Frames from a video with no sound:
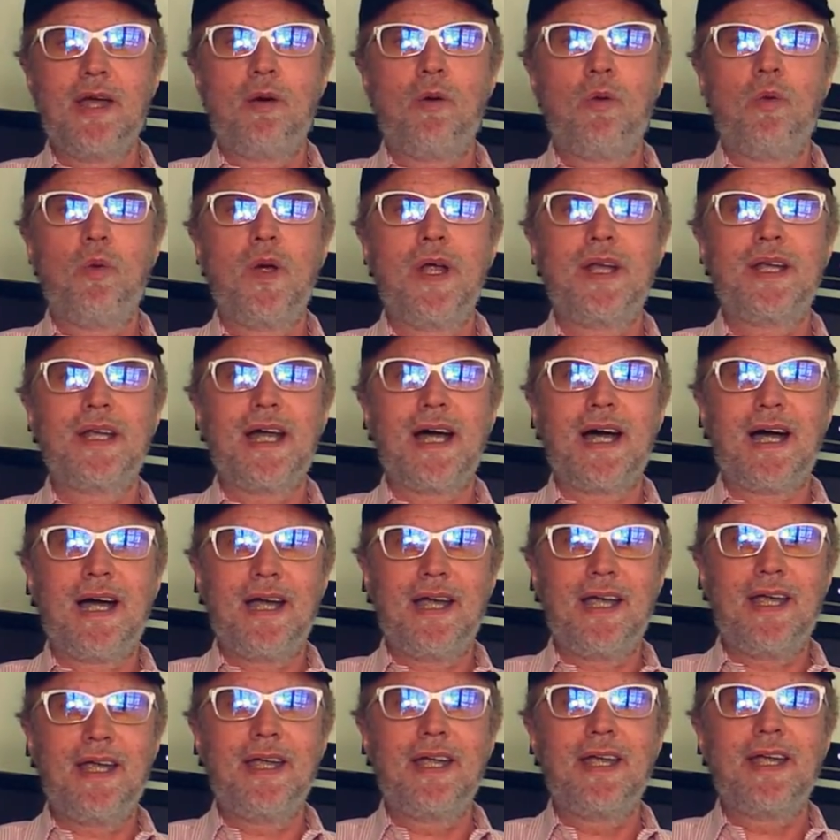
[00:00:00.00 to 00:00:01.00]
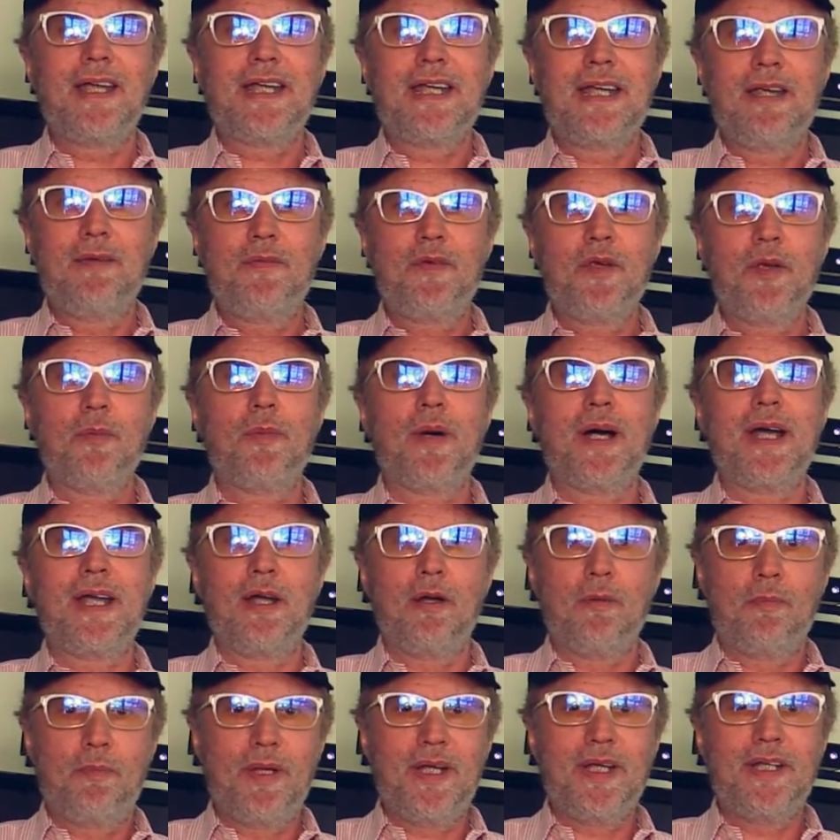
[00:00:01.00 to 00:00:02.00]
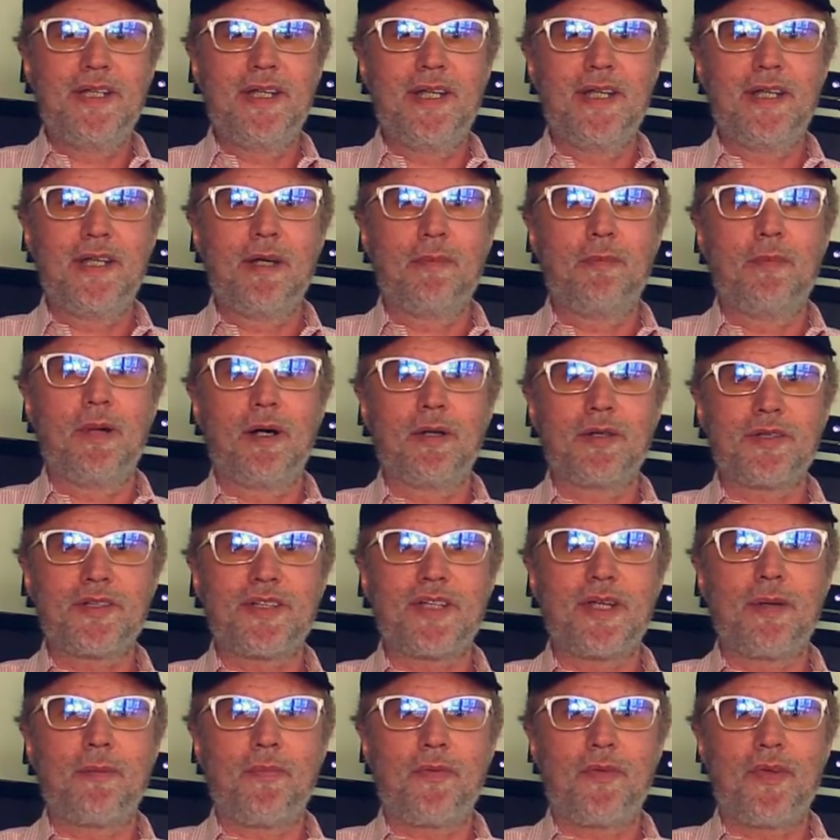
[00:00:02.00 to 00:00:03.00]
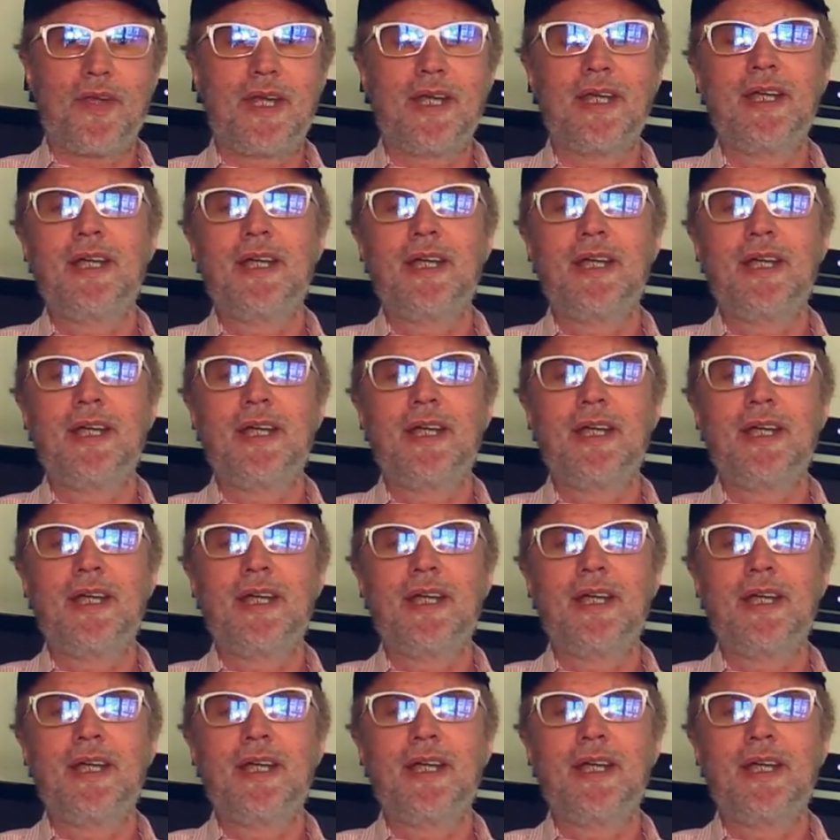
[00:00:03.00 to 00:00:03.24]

When I give you my opinion about something